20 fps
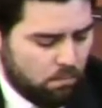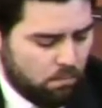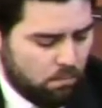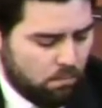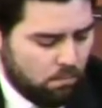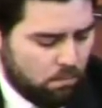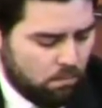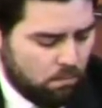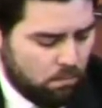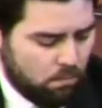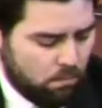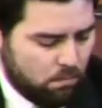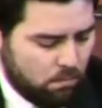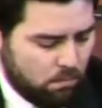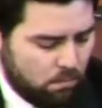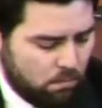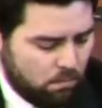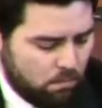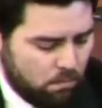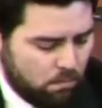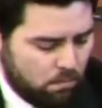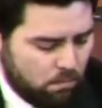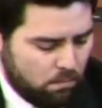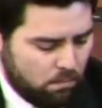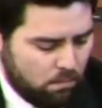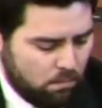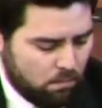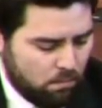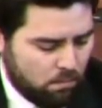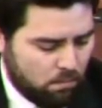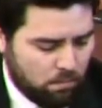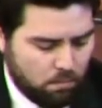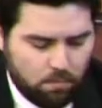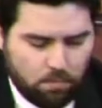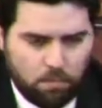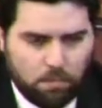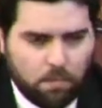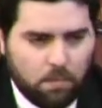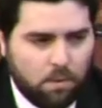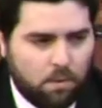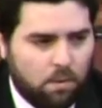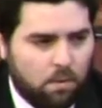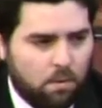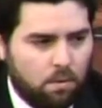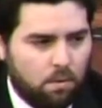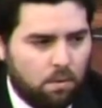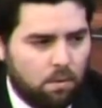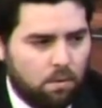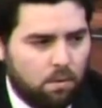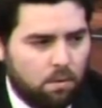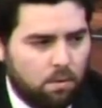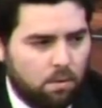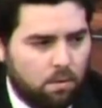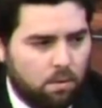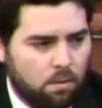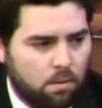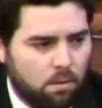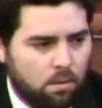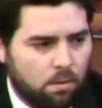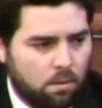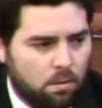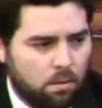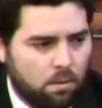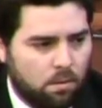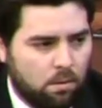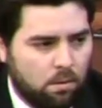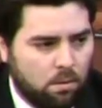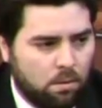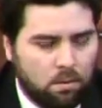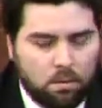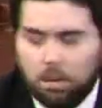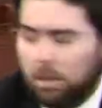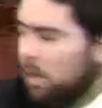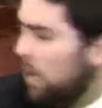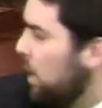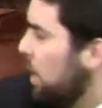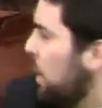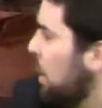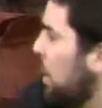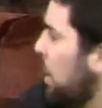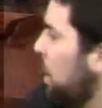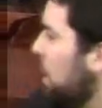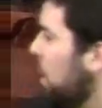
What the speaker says: The person shown says nothing.